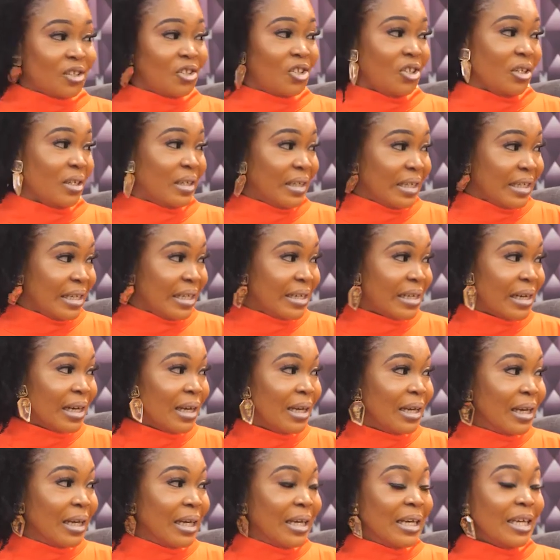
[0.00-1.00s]
cheerleader.
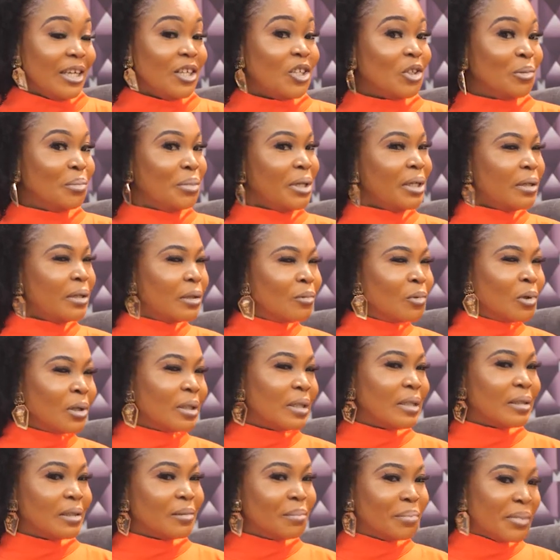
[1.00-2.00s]
He should be the
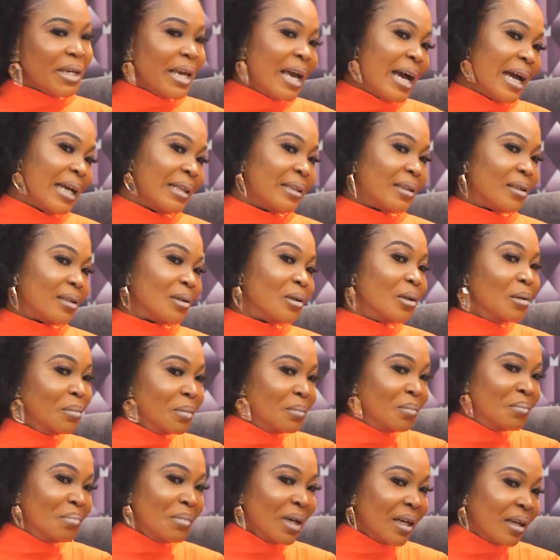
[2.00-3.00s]
one behind
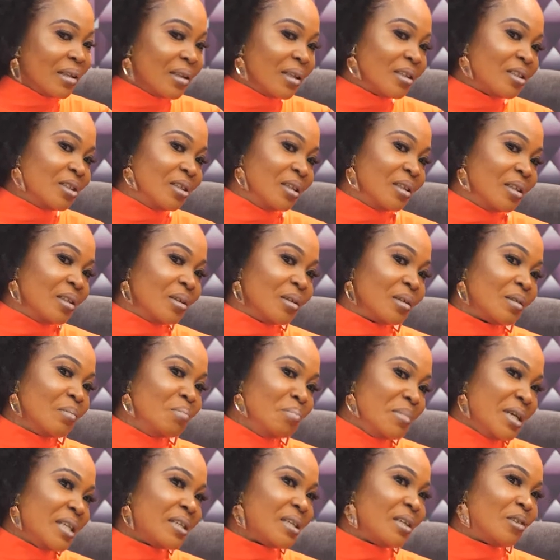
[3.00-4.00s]
the
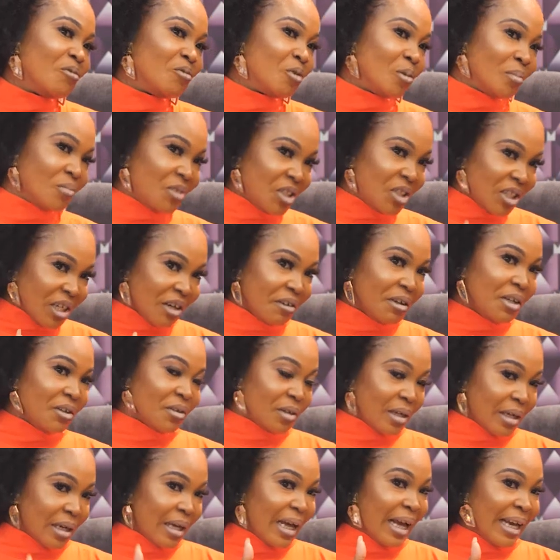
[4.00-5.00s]
meeting room cheering
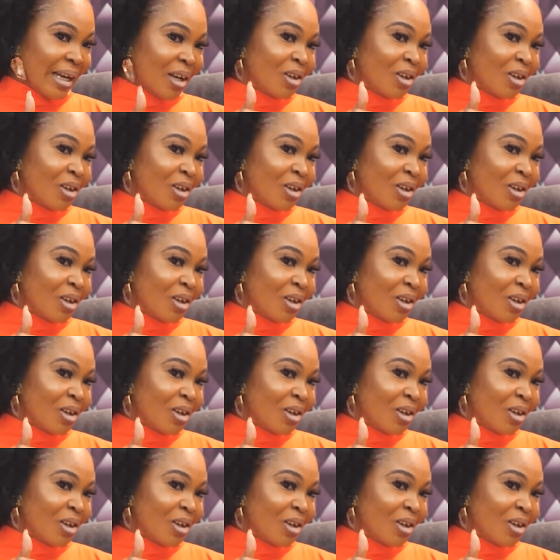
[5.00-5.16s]
you that I